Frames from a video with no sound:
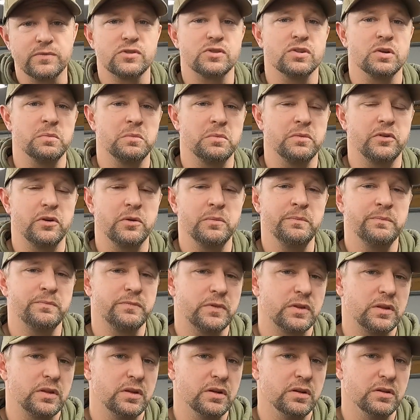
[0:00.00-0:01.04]
Some of them,
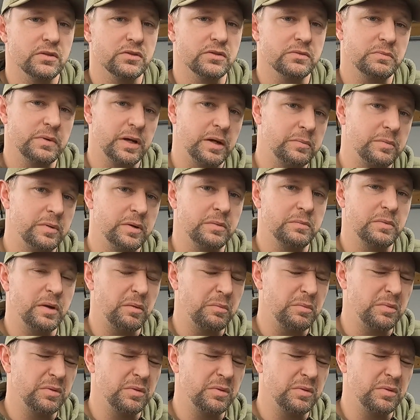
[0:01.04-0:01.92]
you know, maybe